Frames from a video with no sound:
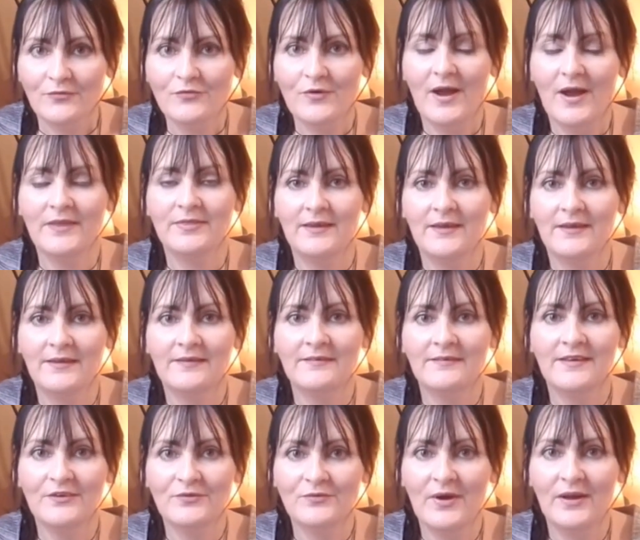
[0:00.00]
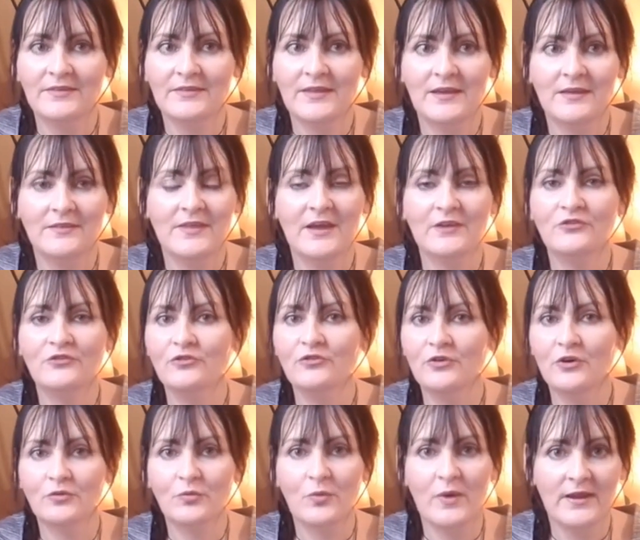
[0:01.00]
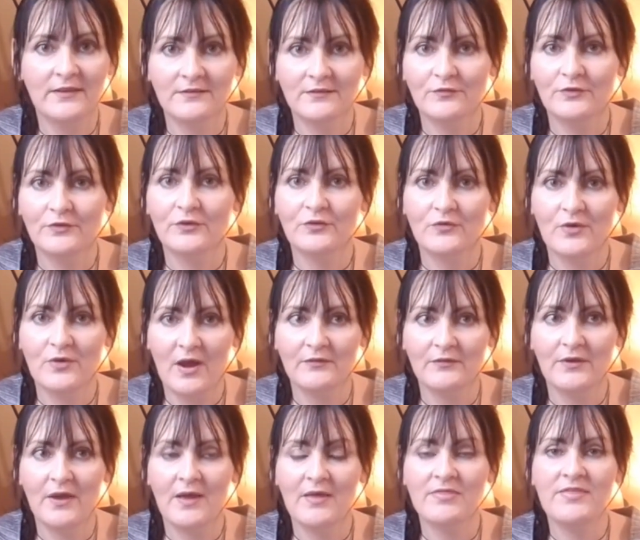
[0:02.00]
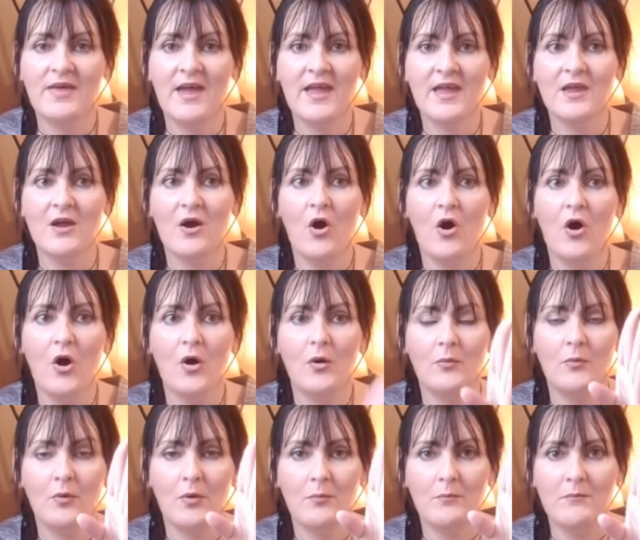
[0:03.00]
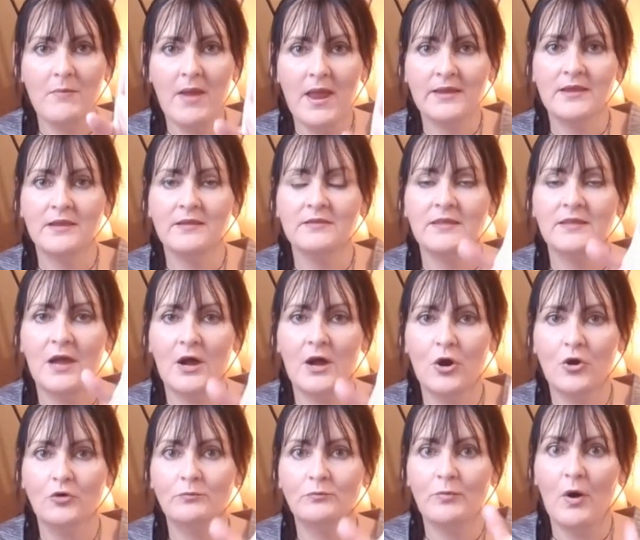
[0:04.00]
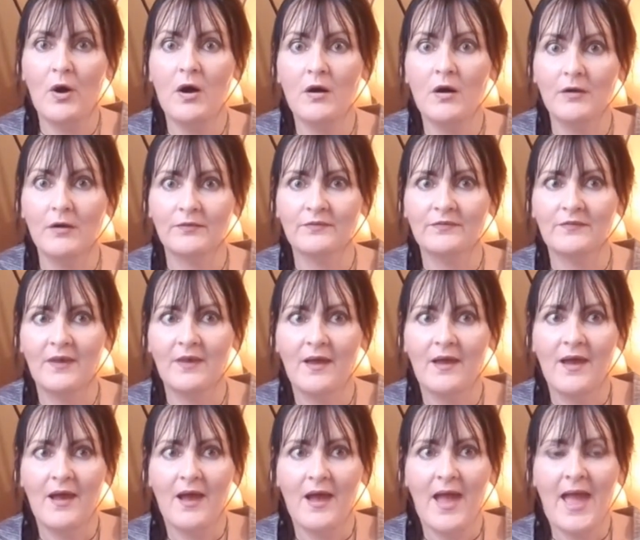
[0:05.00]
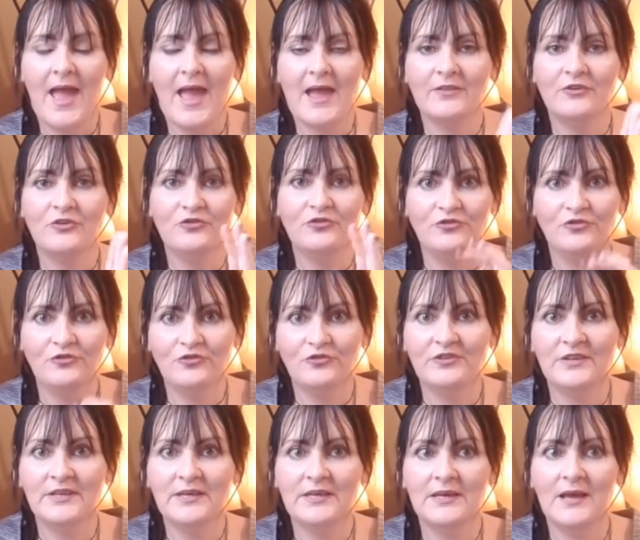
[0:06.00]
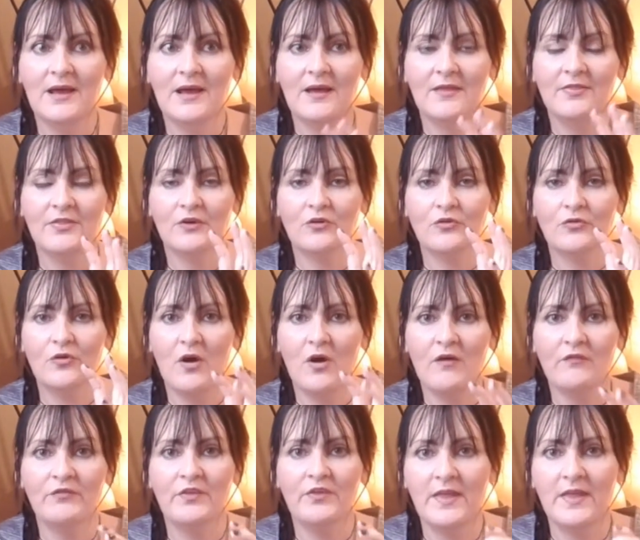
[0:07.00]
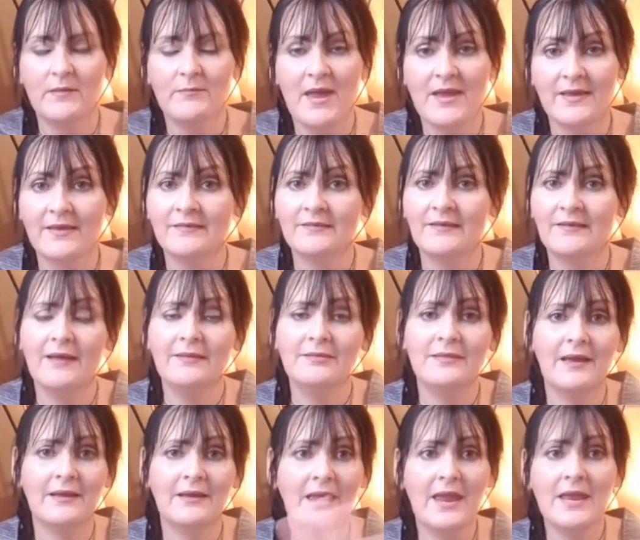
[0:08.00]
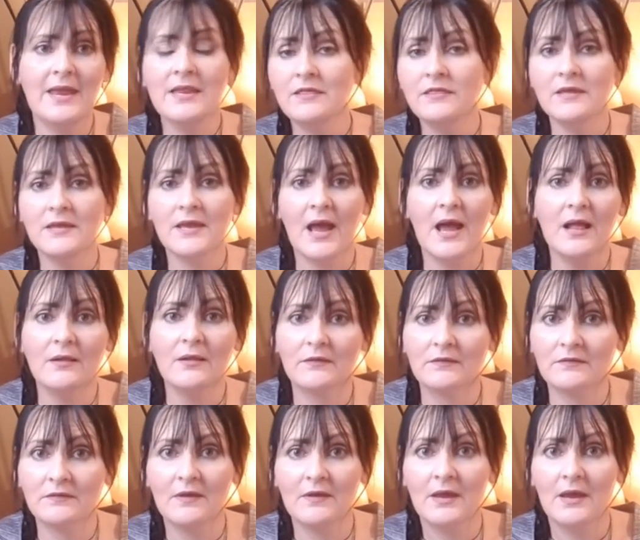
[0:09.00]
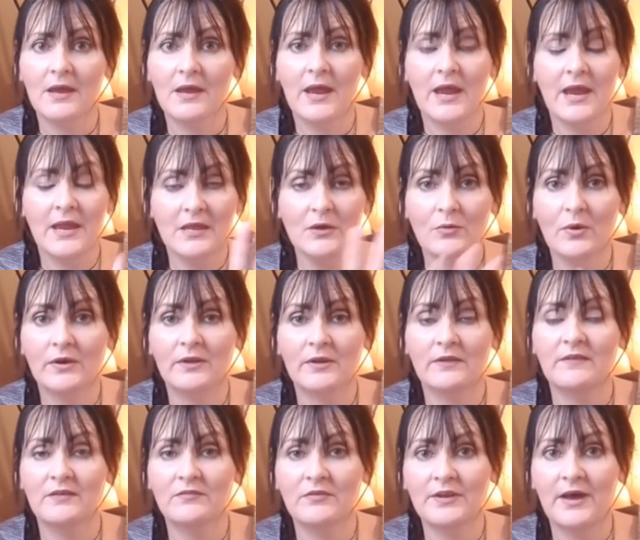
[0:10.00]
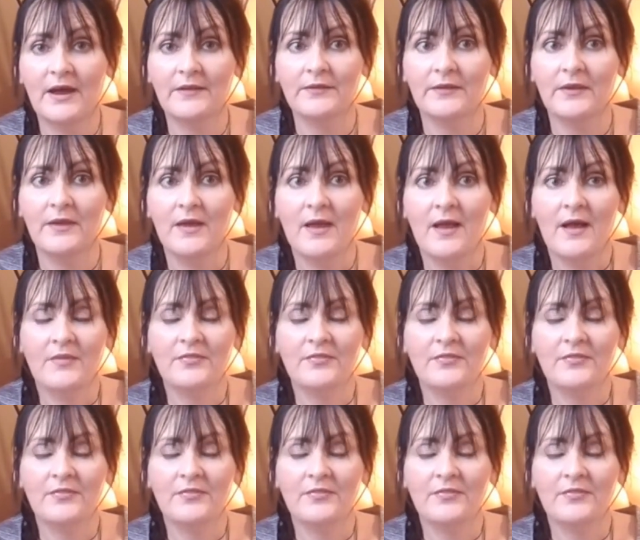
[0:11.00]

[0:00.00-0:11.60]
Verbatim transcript: Right there, said right there, they do not wait for the crowd. They are making their own paths and usually the craft that they make is unlike anything else anyone has ever done.